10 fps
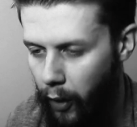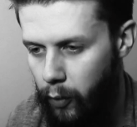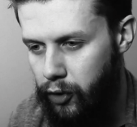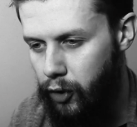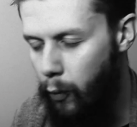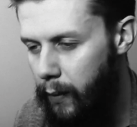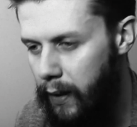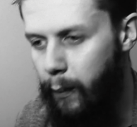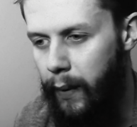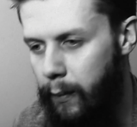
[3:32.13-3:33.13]
know so
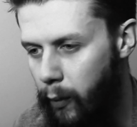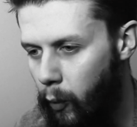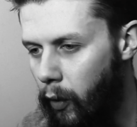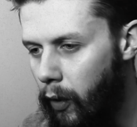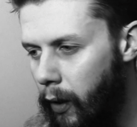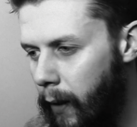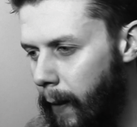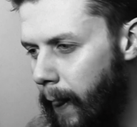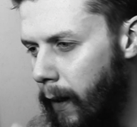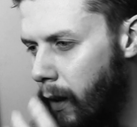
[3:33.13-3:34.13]
many people that
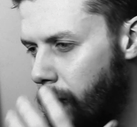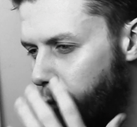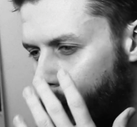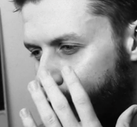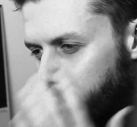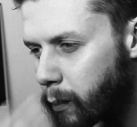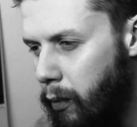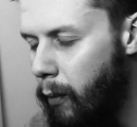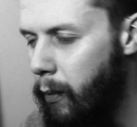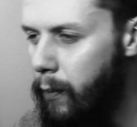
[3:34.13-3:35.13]
have got these
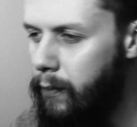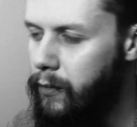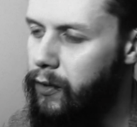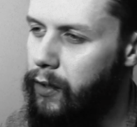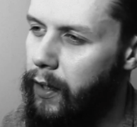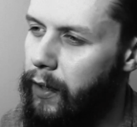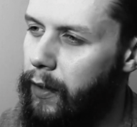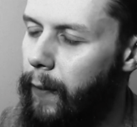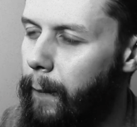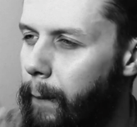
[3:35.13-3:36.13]
problems,
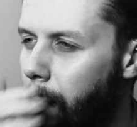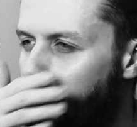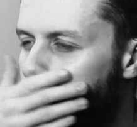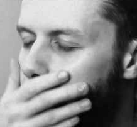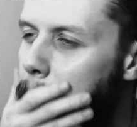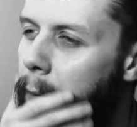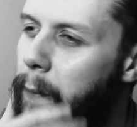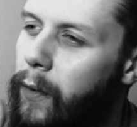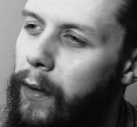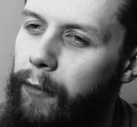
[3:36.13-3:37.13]
and
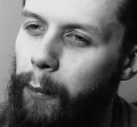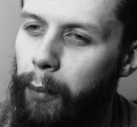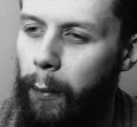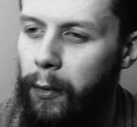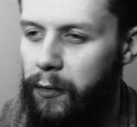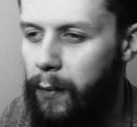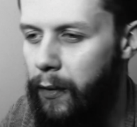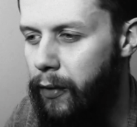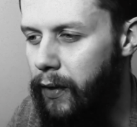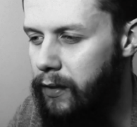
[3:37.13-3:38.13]
maybe not even problems, but
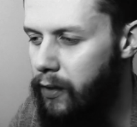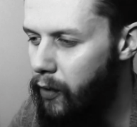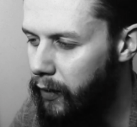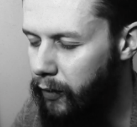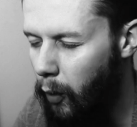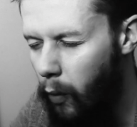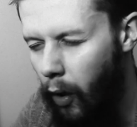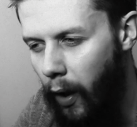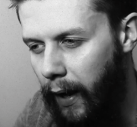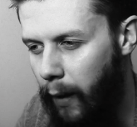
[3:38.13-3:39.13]
things that they don't
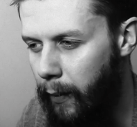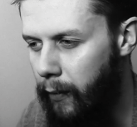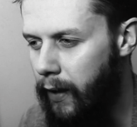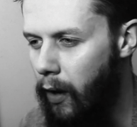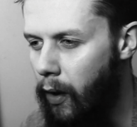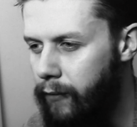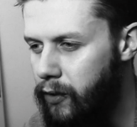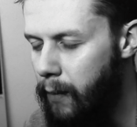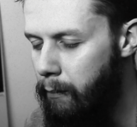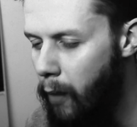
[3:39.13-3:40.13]
like about their lives
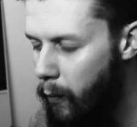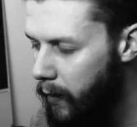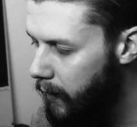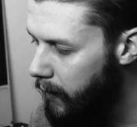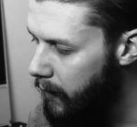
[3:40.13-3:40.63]
at the moment.